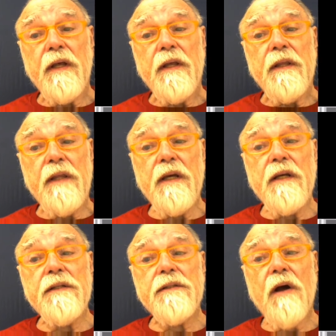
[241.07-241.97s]

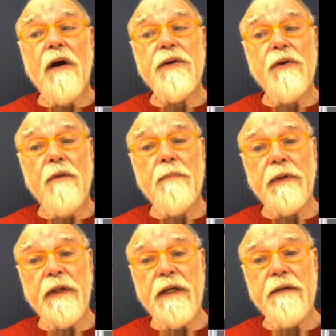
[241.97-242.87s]
These are your
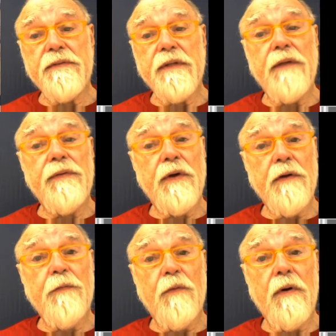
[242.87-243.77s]
beliefs, and
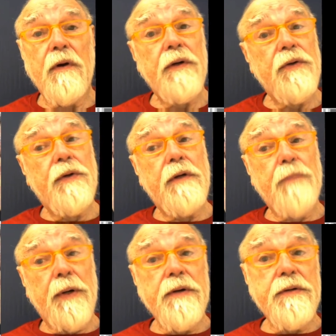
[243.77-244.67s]
therefore you can
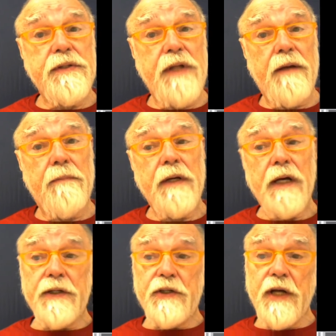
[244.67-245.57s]
purge them,
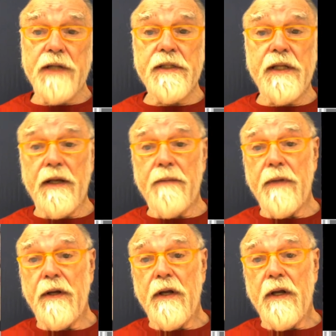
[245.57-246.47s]
adjust them,
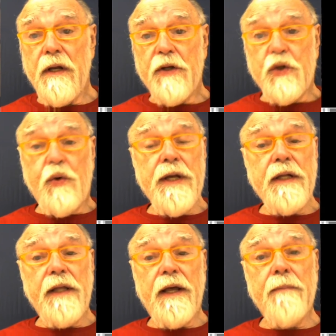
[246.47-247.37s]

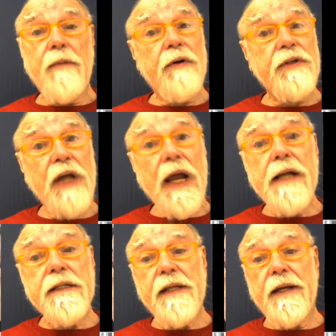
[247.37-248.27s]
tweak them, or
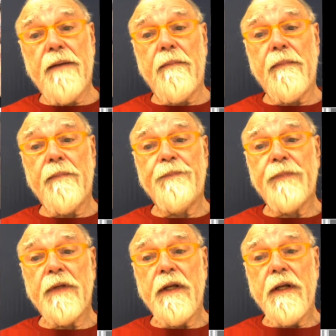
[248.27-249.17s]
change them.
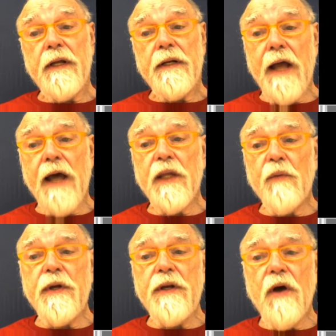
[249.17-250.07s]
Now that
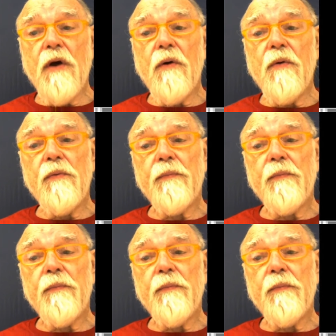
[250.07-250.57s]
we know